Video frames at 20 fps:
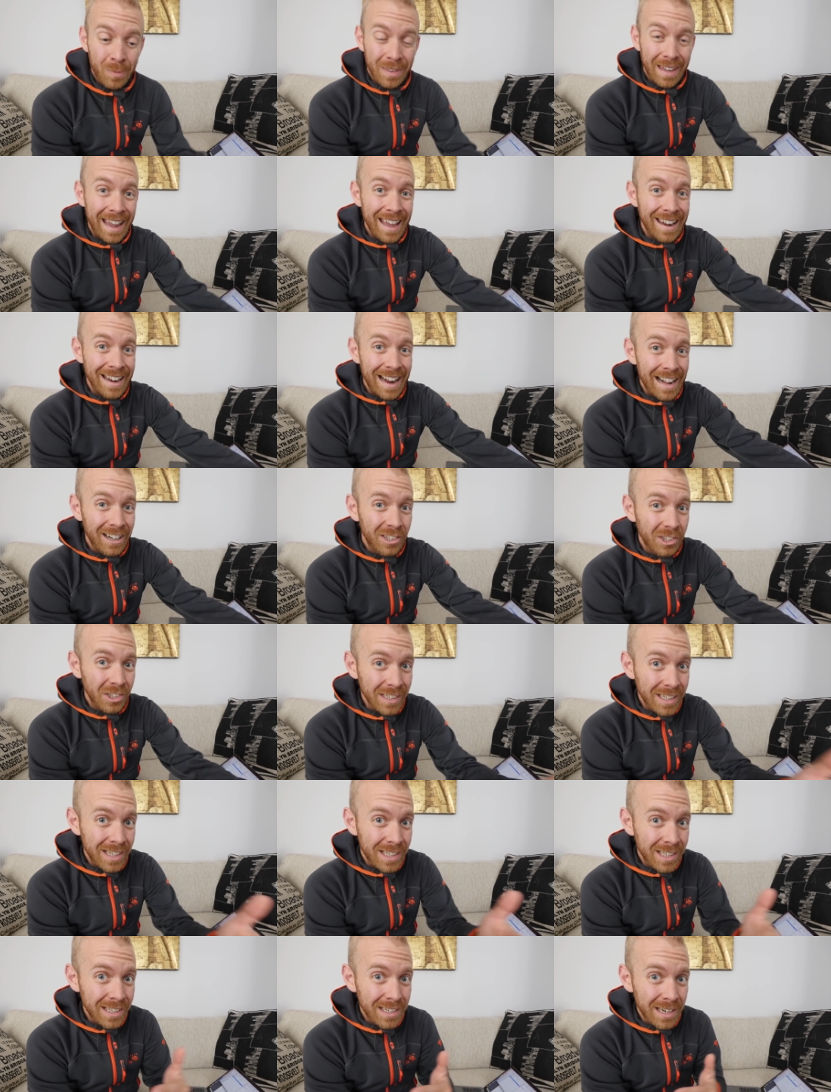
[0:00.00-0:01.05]
and actually
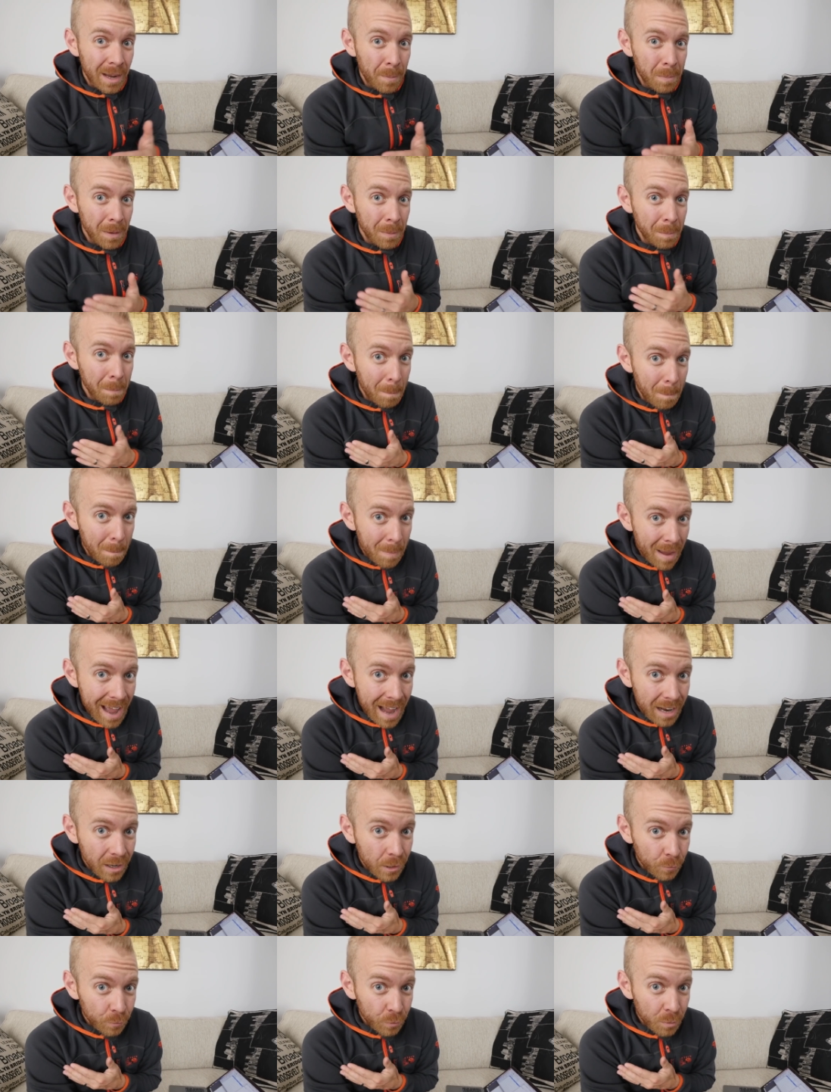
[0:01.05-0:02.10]
stepping
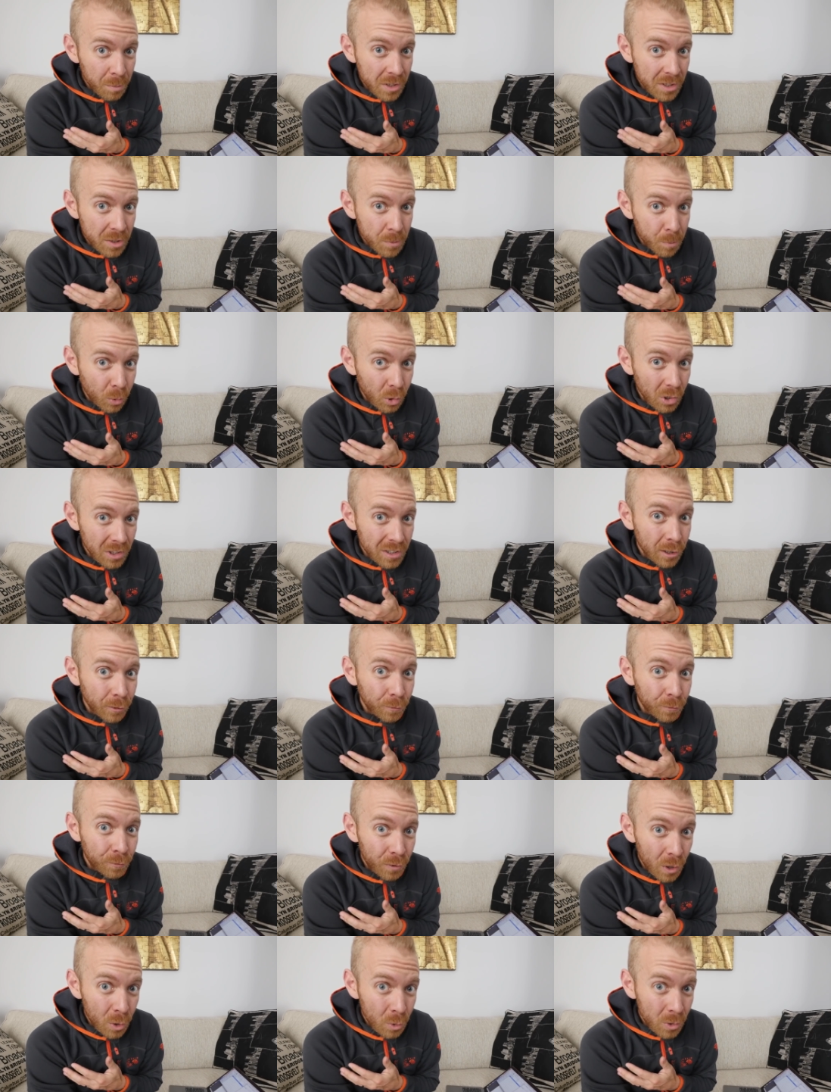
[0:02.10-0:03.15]
back from the sport to
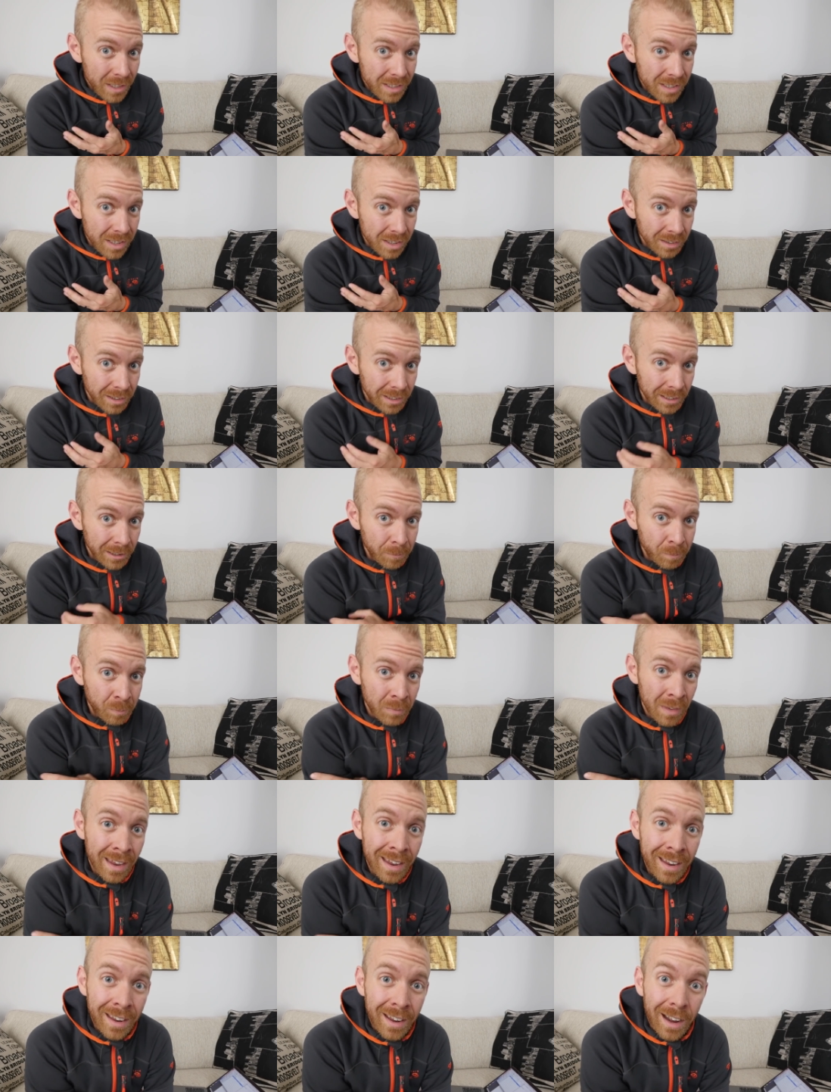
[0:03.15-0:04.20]
focus on
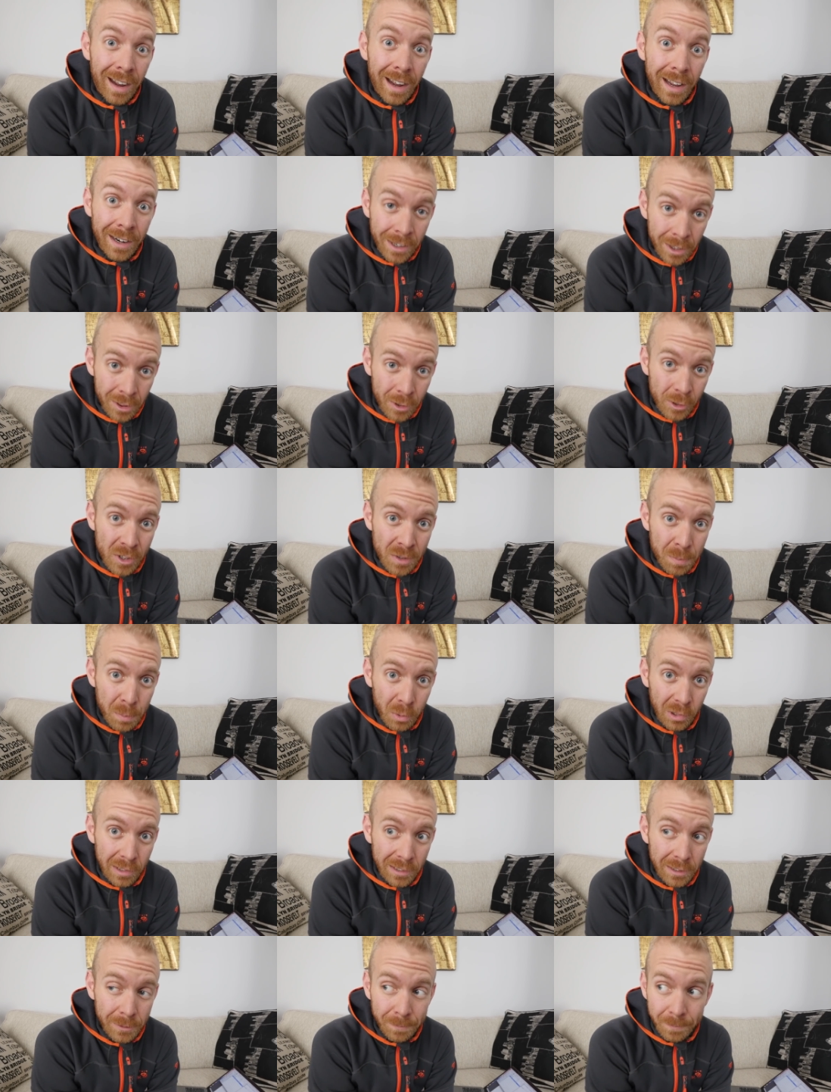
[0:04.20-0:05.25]
another
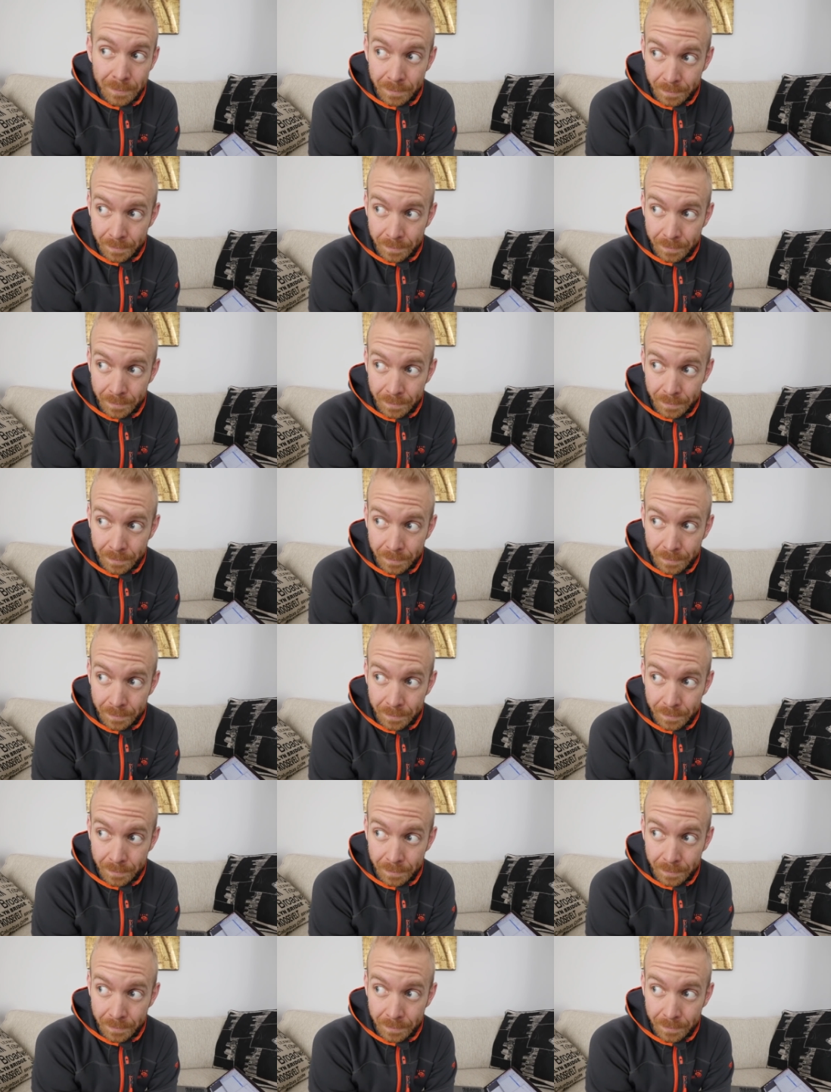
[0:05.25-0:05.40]
sport.